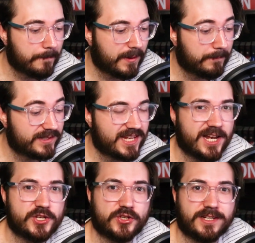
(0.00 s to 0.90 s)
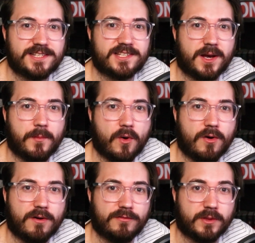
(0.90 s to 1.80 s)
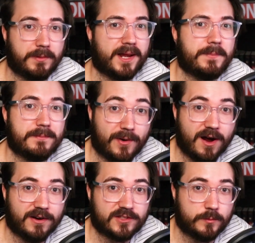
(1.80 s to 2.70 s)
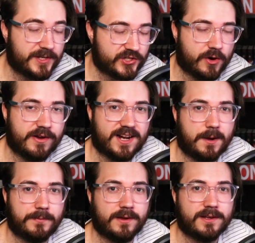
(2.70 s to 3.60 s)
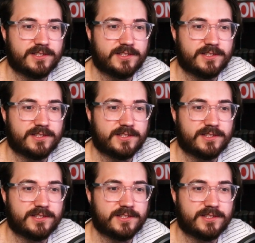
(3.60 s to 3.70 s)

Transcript: but potentially some of the Blackbeard pirates will be showing up